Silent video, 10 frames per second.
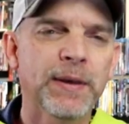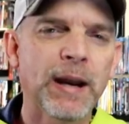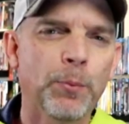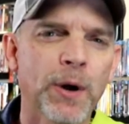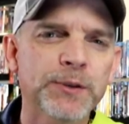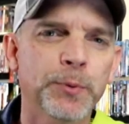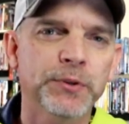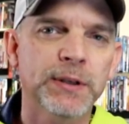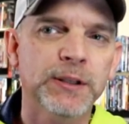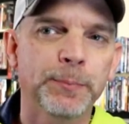then I was
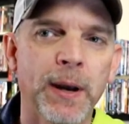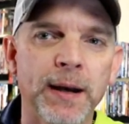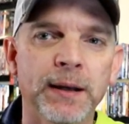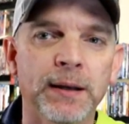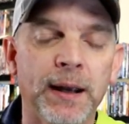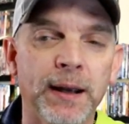participating